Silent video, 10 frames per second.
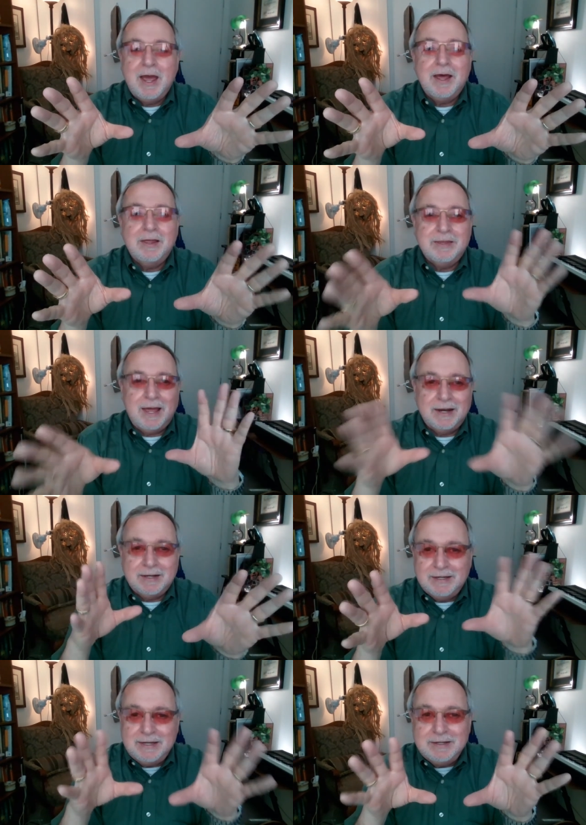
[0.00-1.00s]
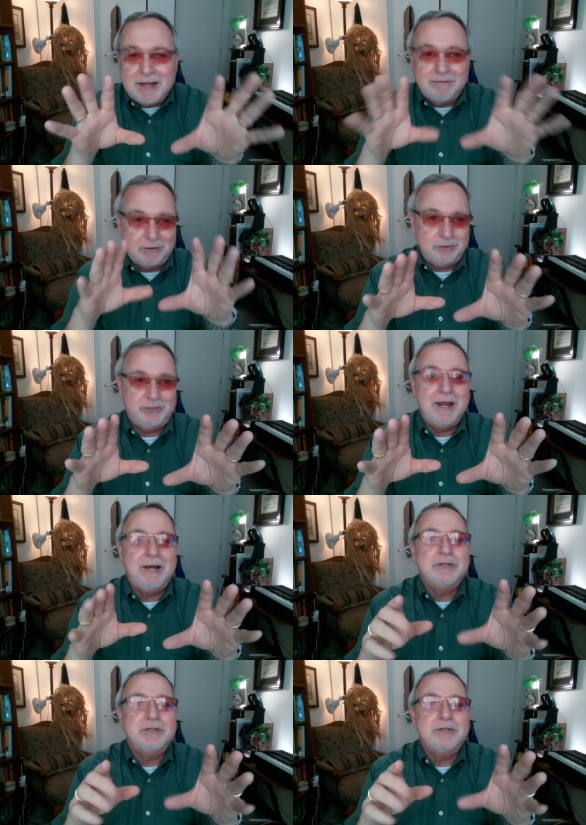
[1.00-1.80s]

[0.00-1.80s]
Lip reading: that need kind of understanding.